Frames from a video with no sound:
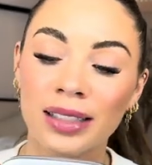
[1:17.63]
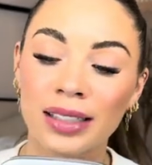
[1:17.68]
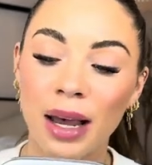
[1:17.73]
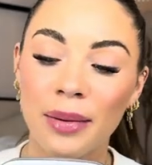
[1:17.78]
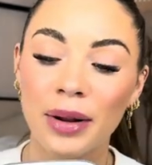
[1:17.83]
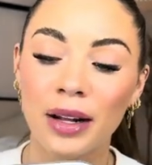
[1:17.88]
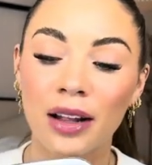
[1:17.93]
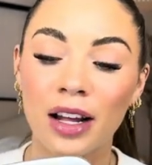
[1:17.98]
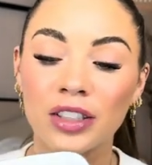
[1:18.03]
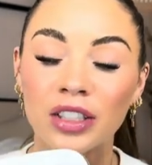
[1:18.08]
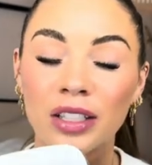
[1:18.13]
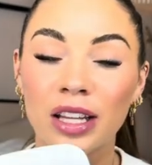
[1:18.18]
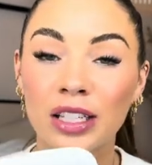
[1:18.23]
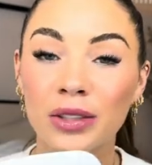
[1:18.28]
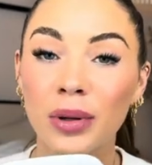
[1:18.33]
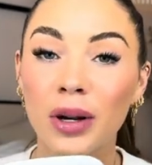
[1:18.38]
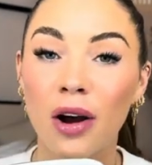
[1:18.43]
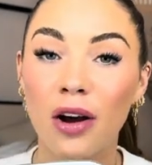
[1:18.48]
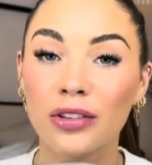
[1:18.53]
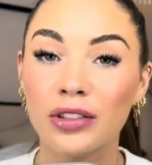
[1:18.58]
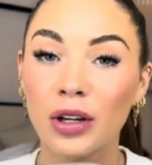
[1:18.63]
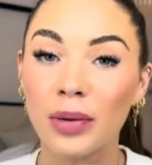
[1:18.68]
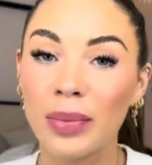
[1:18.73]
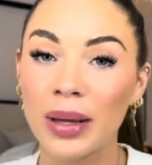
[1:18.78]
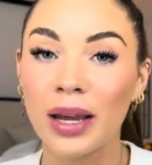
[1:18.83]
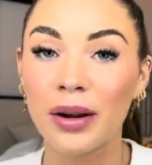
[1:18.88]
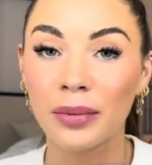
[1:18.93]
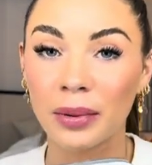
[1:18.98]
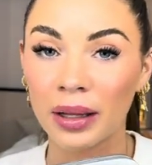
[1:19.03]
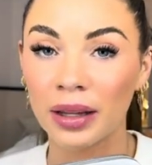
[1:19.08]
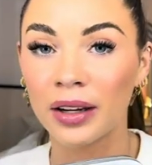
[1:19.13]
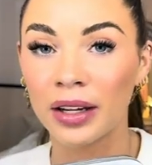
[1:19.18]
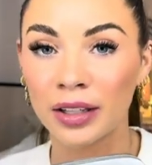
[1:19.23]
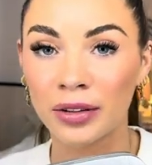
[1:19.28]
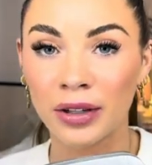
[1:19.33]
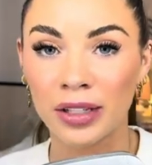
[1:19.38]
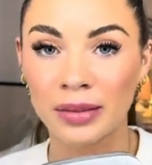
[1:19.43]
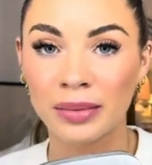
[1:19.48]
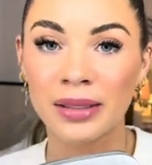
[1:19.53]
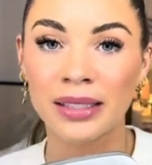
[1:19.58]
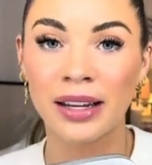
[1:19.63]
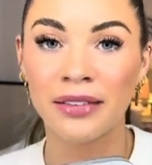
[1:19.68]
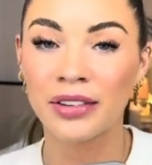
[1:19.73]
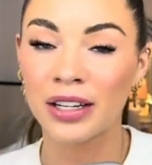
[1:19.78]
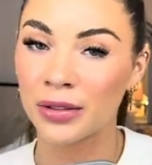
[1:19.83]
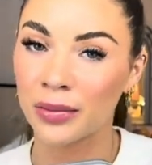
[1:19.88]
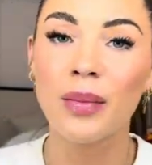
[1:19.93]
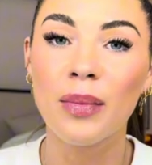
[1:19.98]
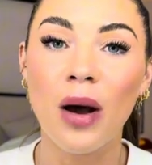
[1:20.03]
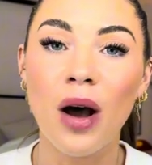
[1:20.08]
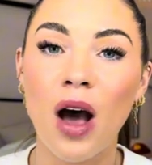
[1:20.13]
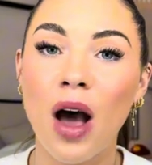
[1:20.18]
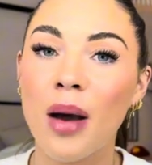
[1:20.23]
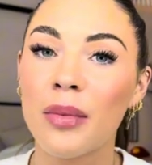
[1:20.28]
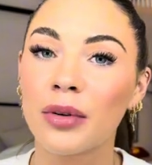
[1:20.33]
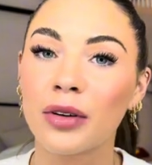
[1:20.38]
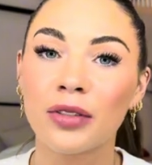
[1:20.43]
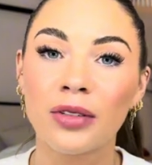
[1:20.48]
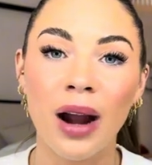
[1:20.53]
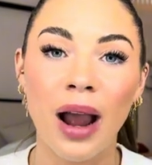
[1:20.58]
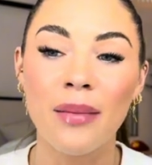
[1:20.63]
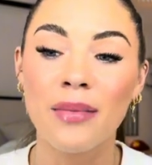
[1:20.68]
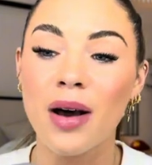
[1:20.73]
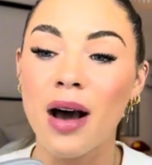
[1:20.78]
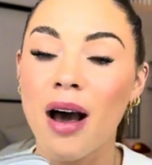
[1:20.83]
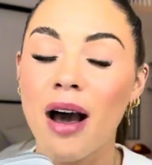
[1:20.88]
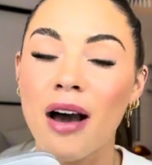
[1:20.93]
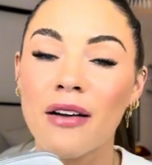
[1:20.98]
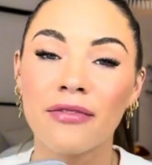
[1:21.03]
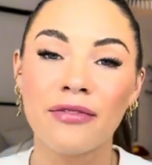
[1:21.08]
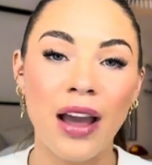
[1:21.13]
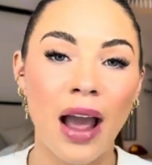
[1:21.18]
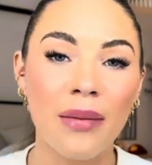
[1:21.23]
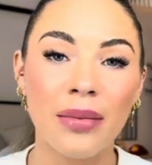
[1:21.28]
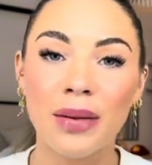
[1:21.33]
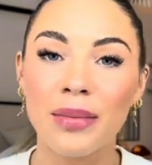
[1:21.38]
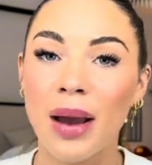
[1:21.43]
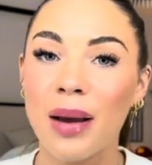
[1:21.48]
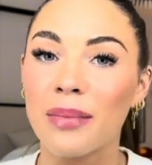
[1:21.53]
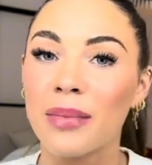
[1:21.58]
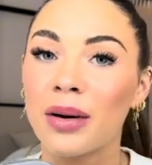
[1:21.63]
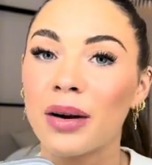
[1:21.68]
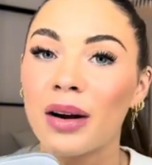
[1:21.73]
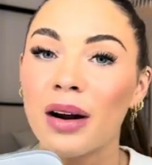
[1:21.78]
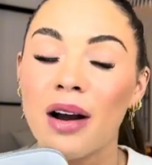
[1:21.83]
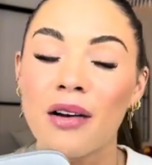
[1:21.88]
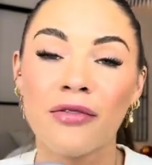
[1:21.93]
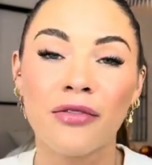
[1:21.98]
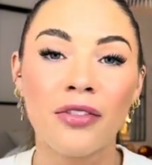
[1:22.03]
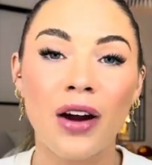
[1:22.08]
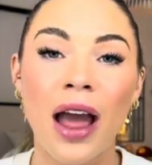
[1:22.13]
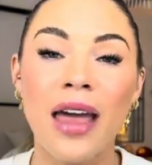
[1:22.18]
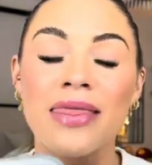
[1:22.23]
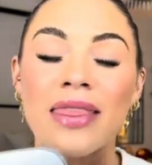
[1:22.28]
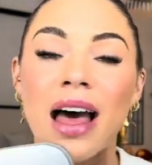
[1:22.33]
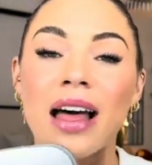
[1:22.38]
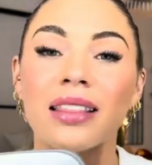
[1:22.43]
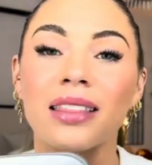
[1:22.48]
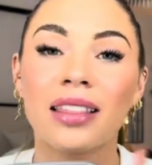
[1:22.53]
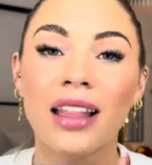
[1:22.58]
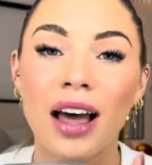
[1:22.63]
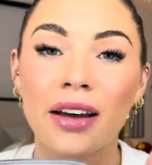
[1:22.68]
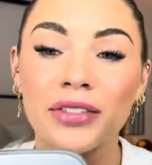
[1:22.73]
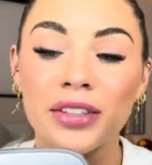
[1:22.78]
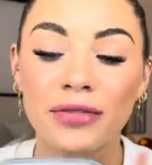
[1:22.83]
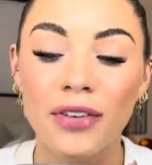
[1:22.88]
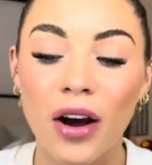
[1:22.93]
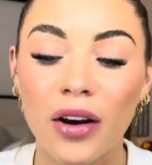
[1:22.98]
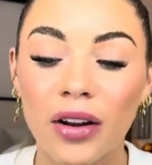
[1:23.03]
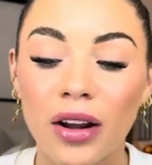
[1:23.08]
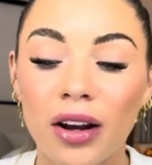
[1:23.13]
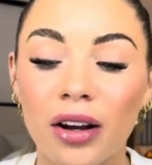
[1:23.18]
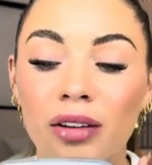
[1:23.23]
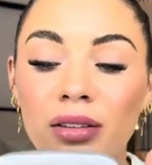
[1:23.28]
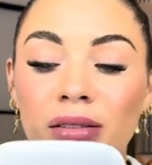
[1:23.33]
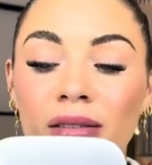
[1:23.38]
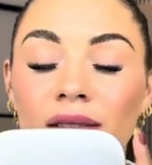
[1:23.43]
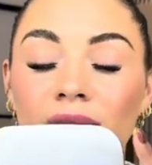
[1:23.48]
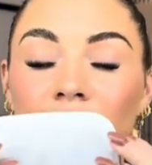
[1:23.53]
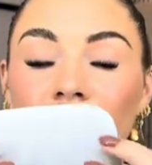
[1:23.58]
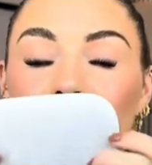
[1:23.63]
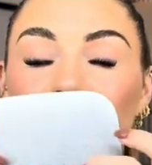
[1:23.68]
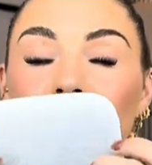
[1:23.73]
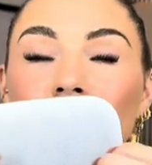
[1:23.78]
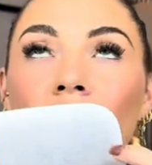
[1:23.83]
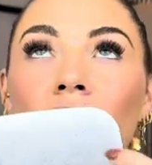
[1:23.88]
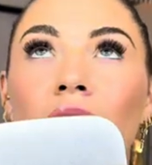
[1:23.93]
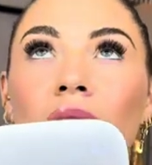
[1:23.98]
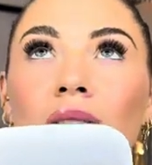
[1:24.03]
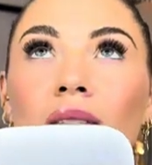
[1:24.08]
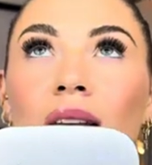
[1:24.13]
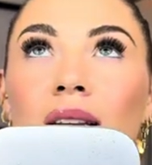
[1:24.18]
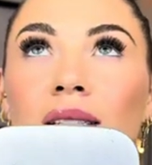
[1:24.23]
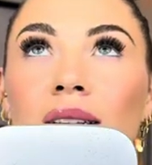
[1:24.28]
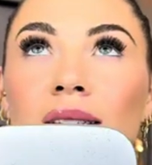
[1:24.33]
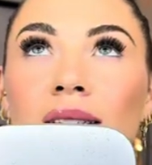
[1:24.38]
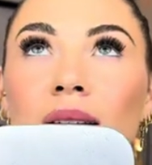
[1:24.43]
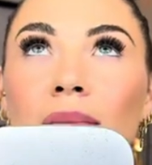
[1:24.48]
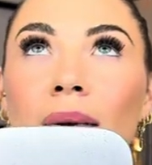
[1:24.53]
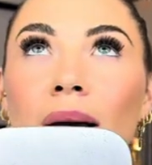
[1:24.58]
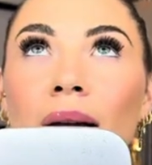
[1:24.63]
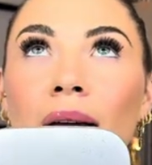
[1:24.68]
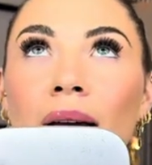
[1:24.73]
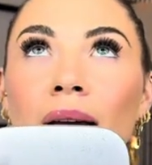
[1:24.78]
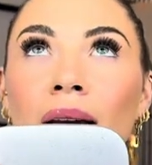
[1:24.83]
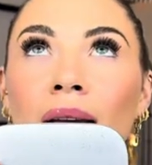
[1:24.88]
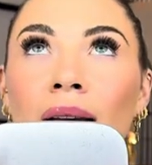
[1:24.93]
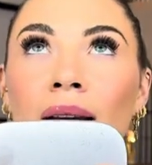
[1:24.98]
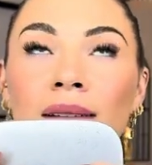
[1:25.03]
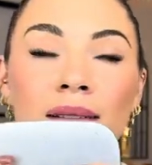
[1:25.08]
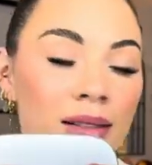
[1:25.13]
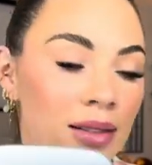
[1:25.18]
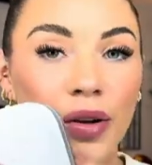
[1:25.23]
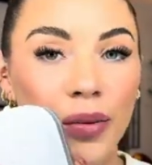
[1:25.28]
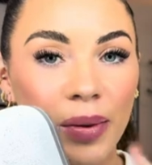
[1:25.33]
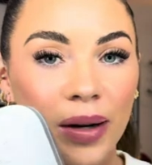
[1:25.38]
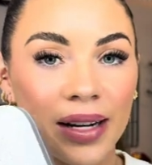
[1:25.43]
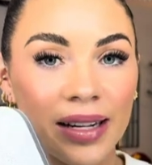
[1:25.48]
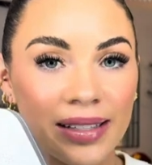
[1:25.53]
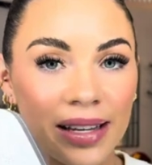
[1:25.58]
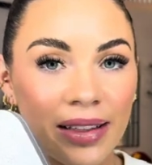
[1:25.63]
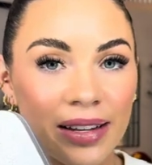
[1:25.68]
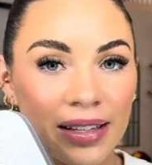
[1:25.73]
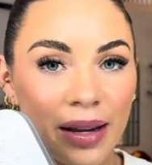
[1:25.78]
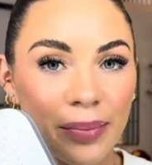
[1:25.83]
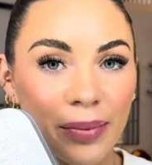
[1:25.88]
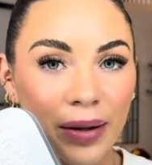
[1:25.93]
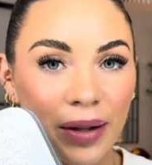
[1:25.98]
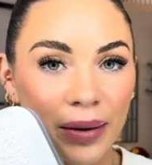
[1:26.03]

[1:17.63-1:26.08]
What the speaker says: coming in clutch. This would also be a really good Christmas gift as well. Mom, grandma, family member, a friend that loves photos. This is the best. So we're gonna set this up really